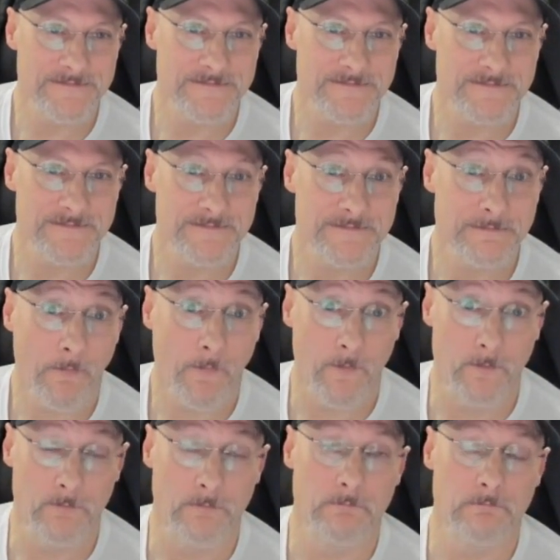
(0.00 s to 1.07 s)

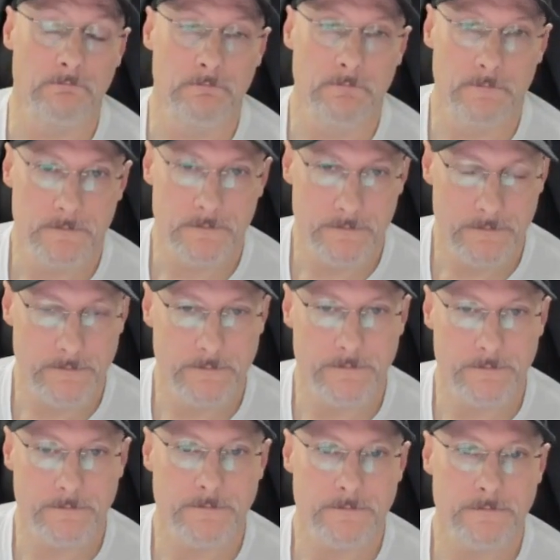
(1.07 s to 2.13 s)

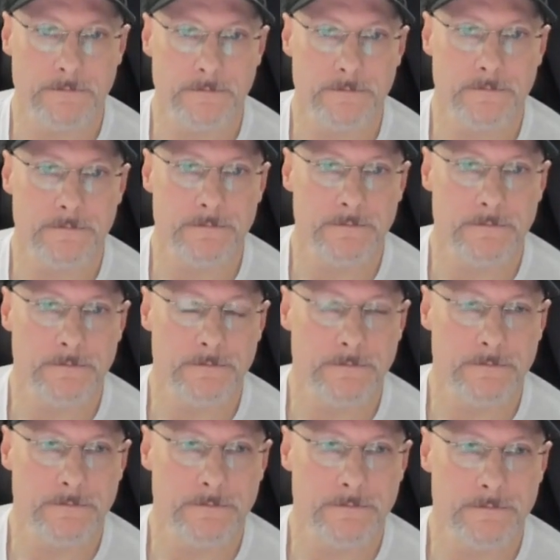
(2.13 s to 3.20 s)

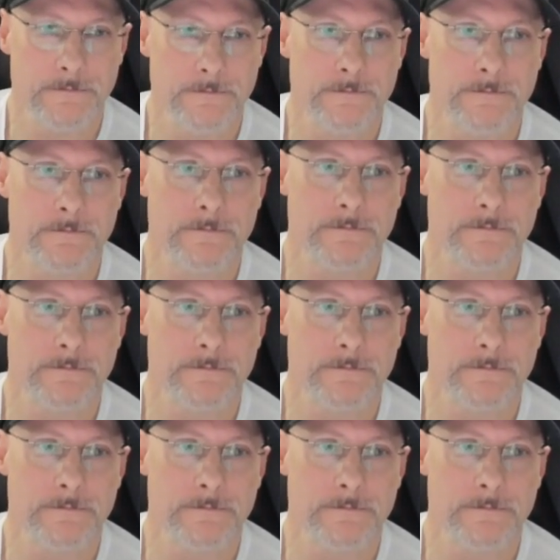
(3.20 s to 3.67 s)
(silent)